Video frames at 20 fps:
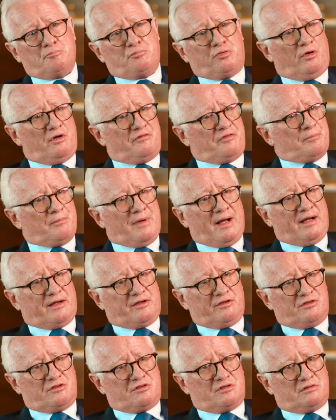private
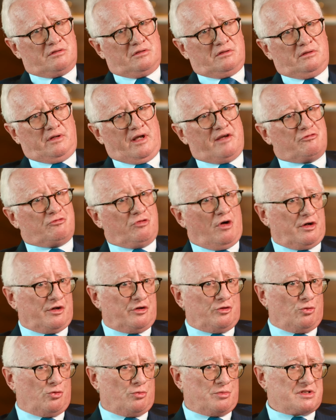markets have grown
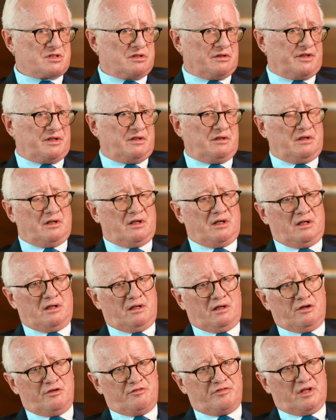enormously
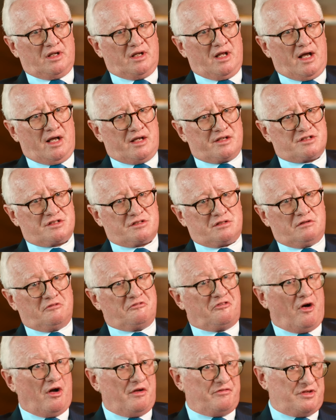over the last
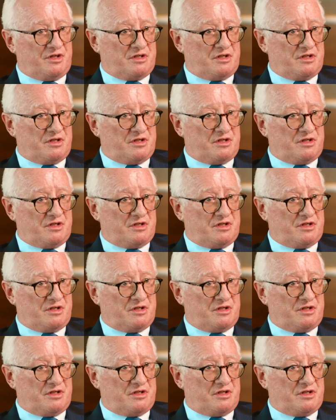5